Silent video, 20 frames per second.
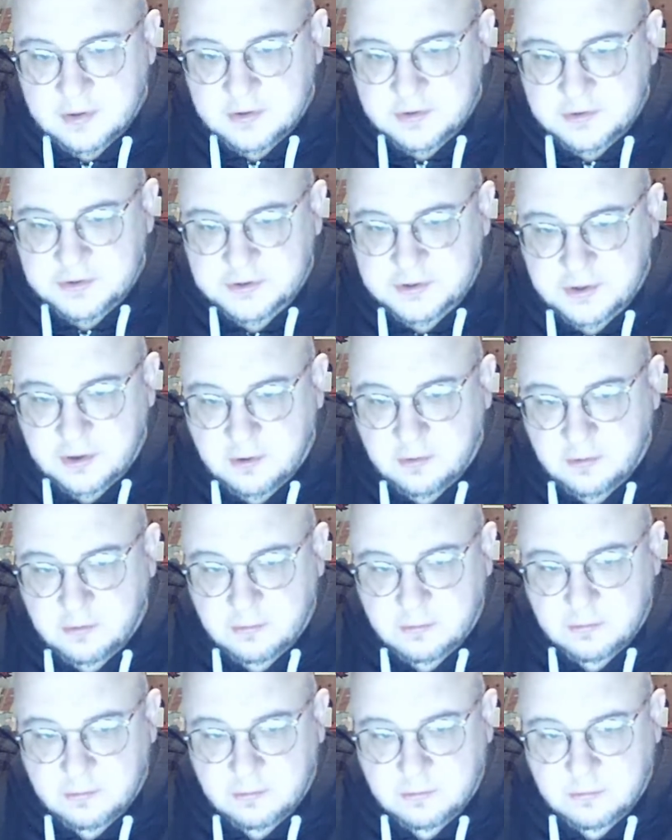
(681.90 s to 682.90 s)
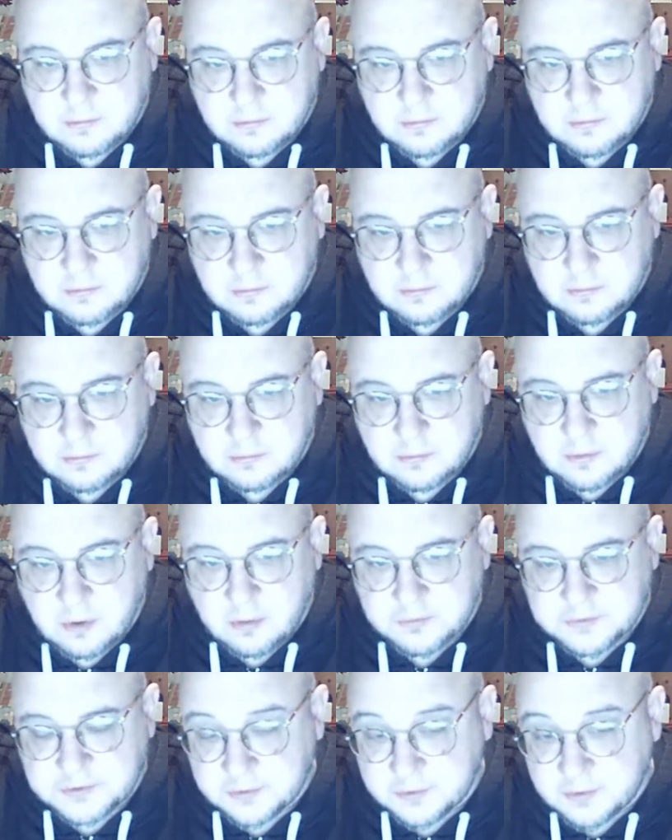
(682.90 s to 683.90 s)
So
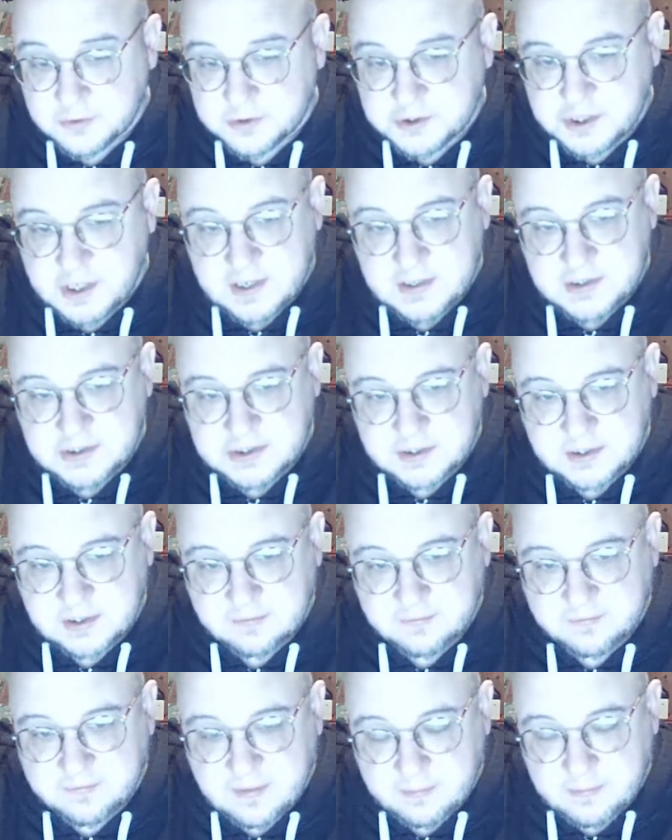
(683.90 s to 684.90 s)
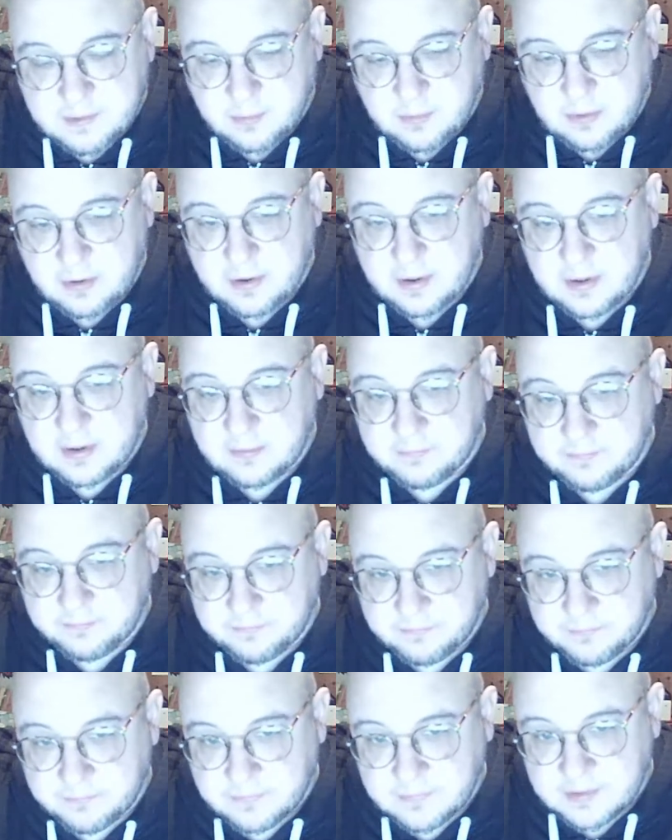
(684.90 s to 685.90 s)
they're changing in February.
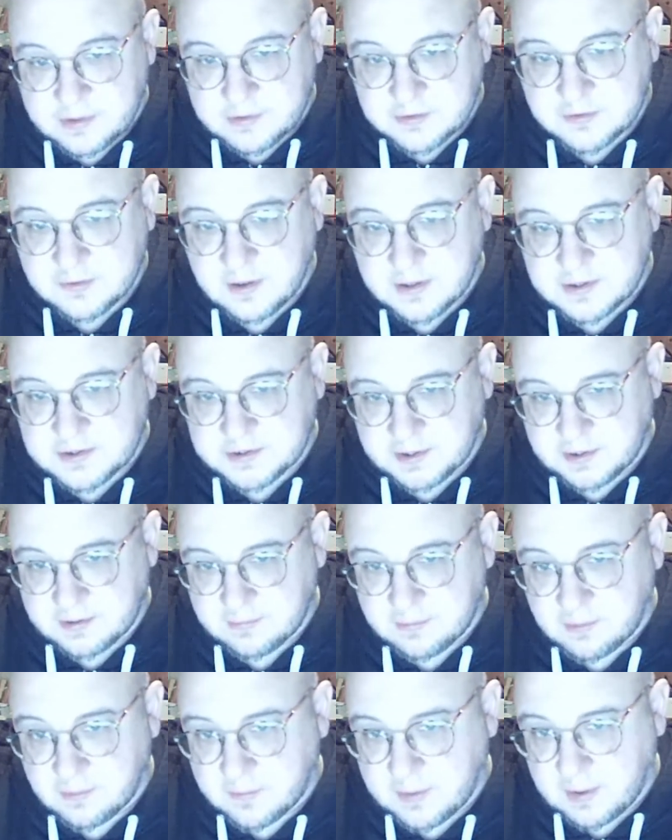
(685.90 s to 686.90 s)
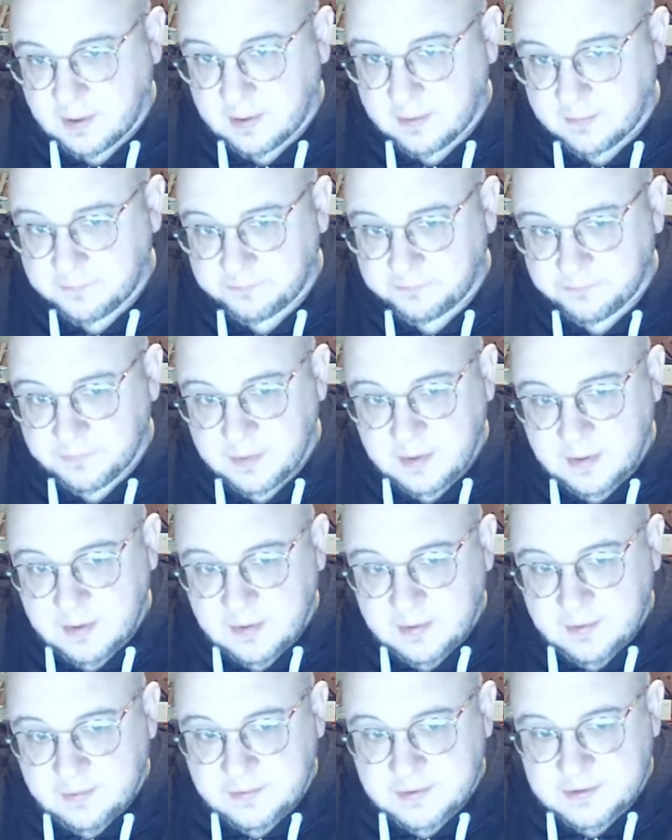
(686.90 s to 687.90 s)
Interesting. Okay.
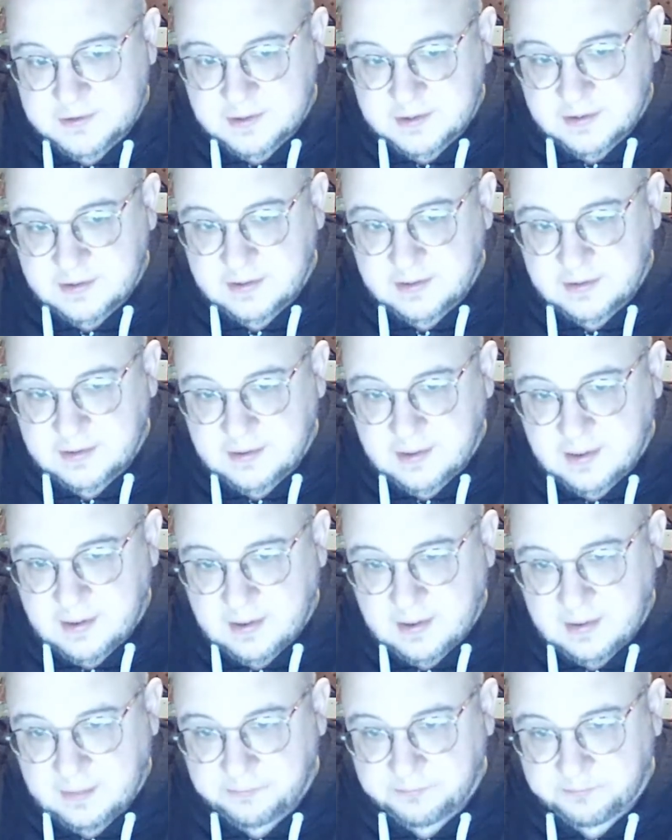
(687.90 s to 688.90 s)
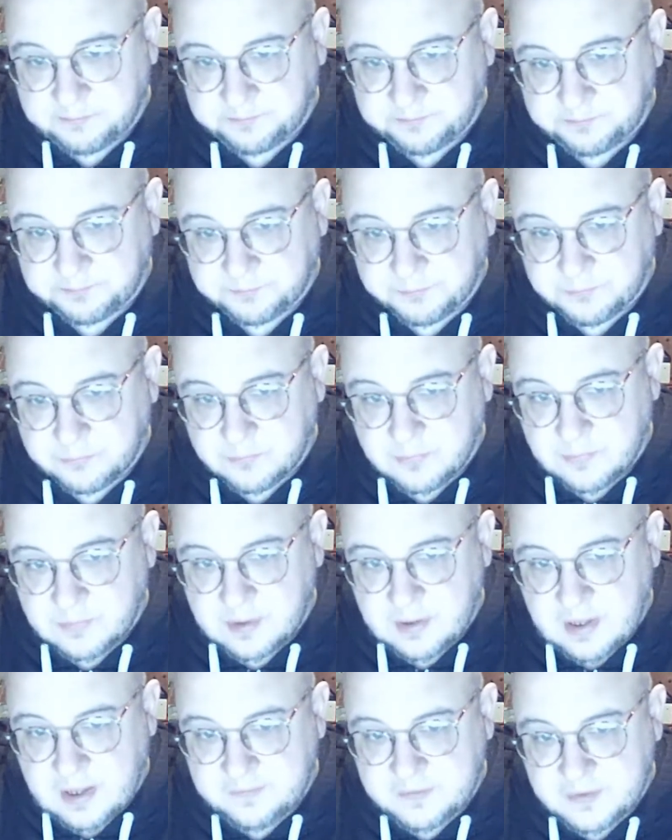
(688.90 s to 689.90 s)
They say
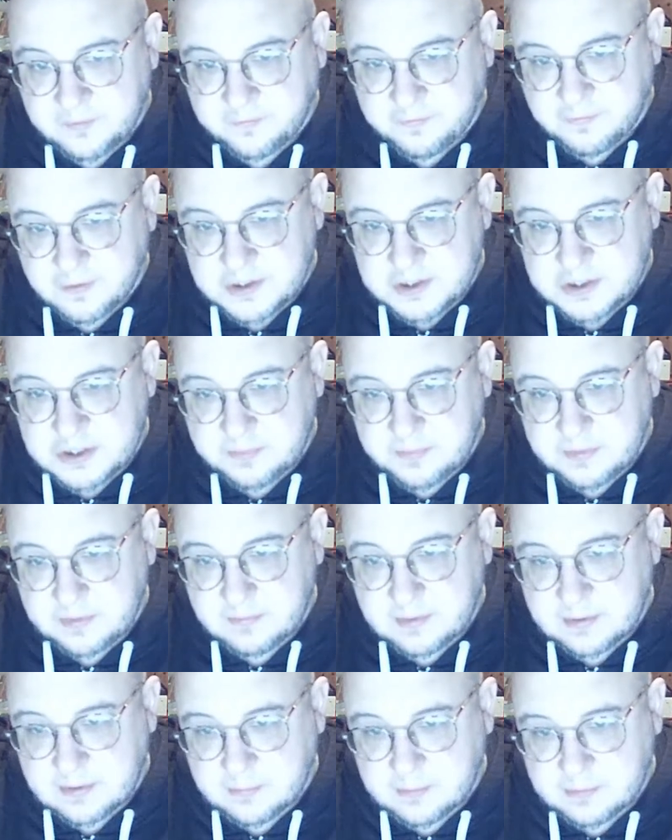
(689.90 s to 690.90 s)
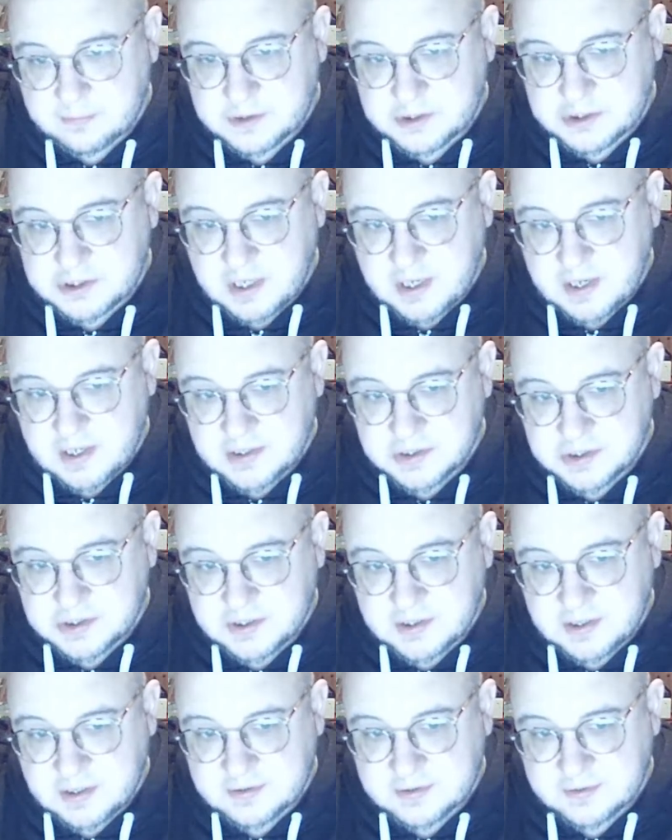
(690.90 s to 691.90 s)
have the free shipping minimums changed.
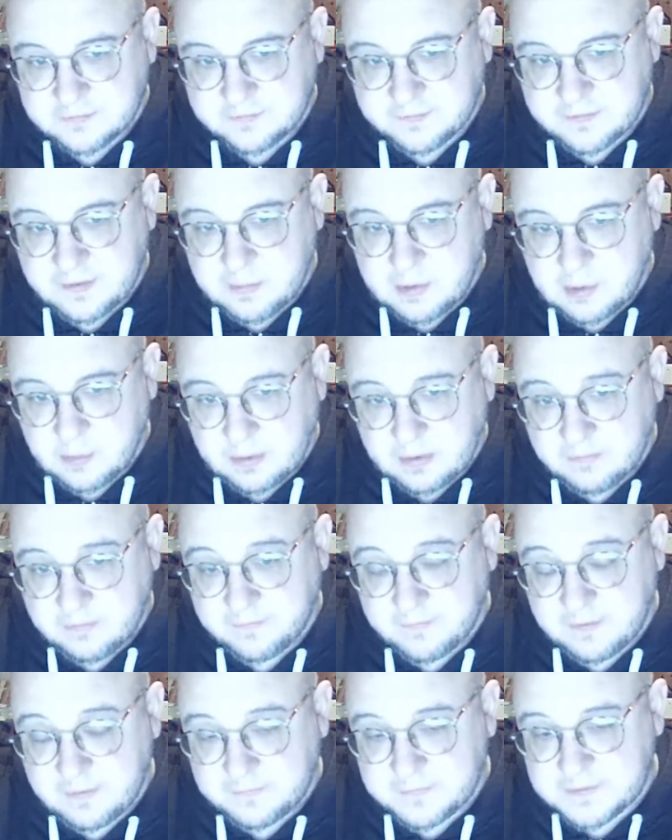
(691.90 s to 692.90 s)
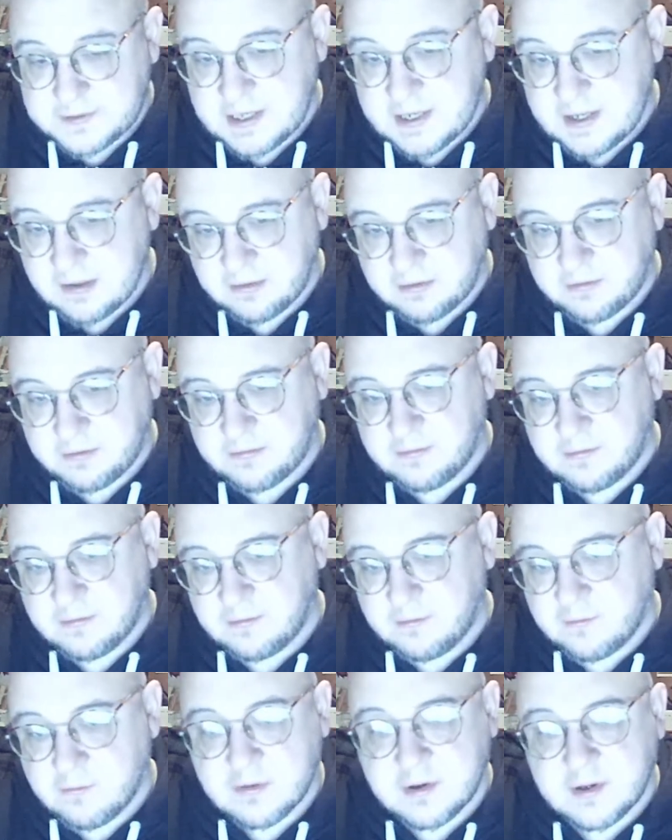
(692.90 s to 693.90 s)
As of February 15th,
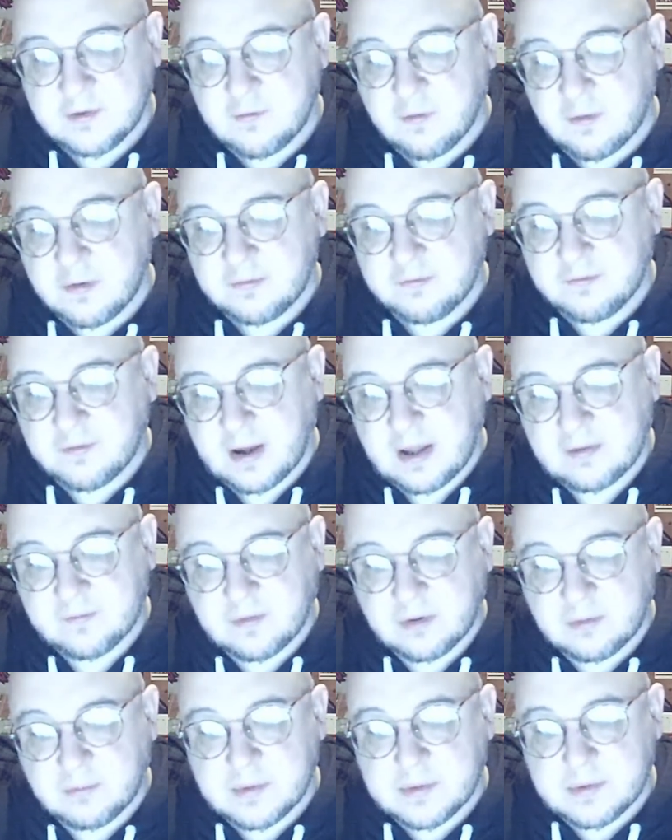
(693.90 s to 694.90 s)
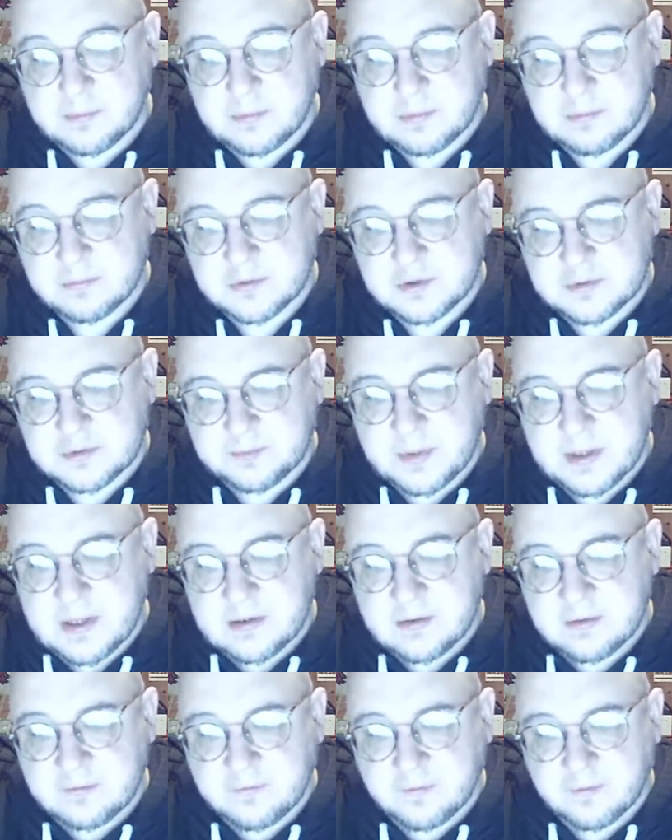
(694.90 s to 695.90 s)
2025, our minimum
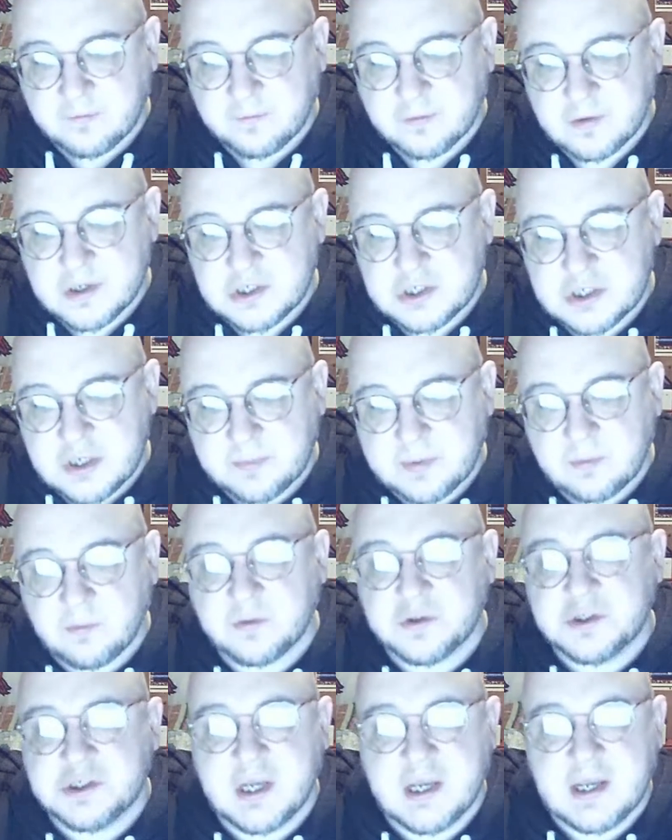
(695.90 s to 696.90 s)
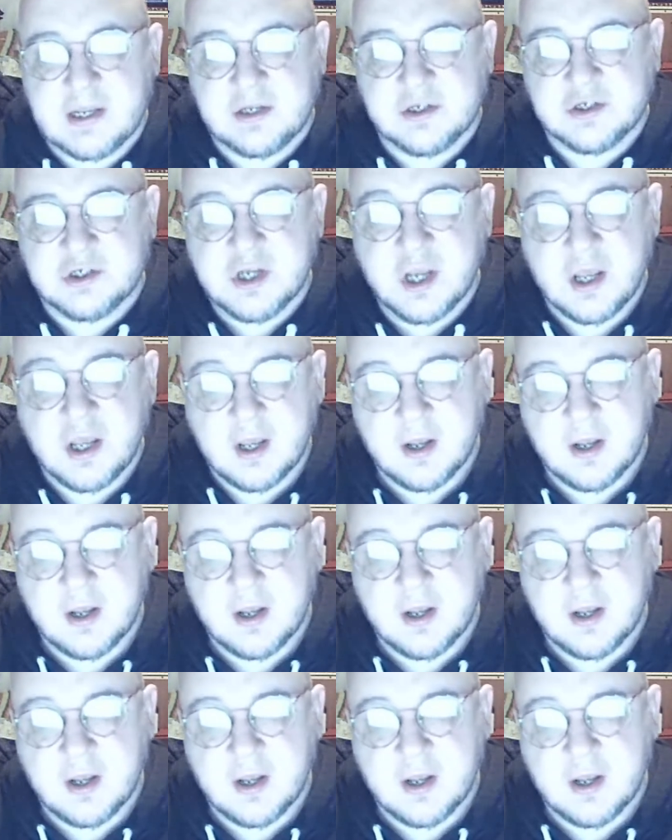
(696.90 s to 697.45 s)
spend for free shipping will change